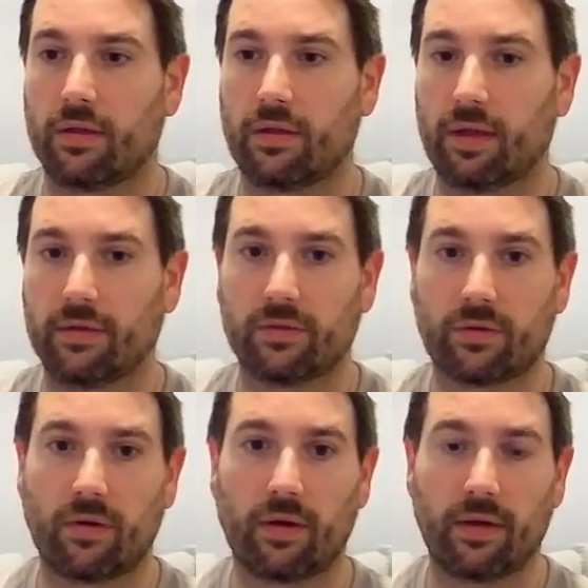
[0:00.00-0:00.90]
that
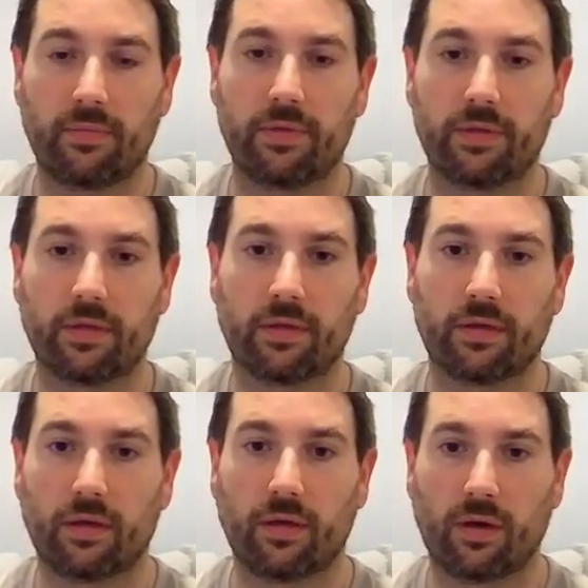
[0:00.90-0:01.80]
describes
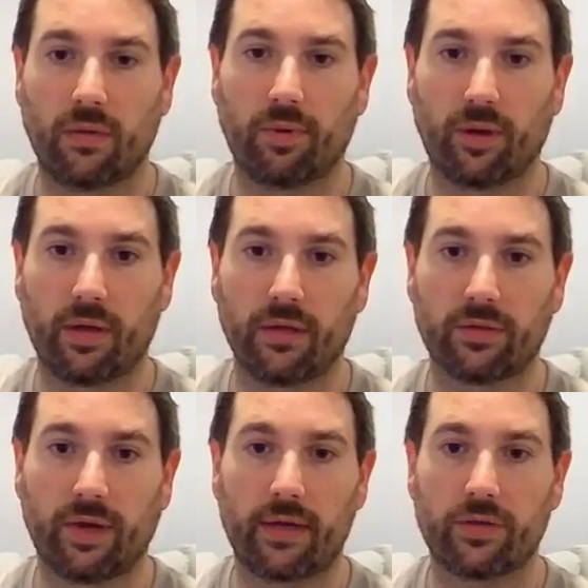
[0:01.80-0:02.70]
our marketing
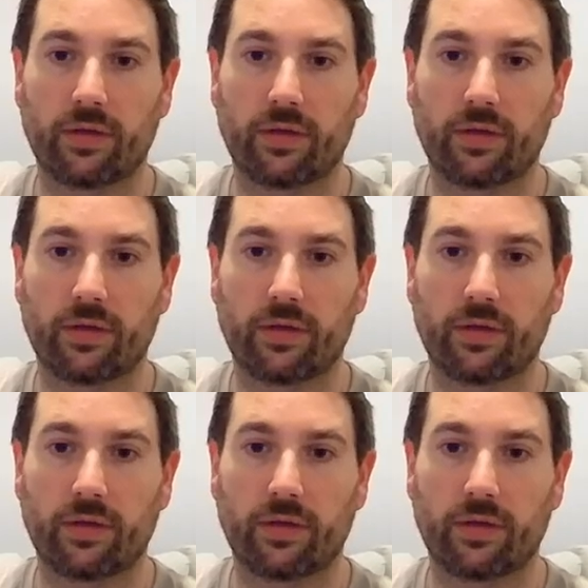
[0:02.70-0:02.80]
strategy.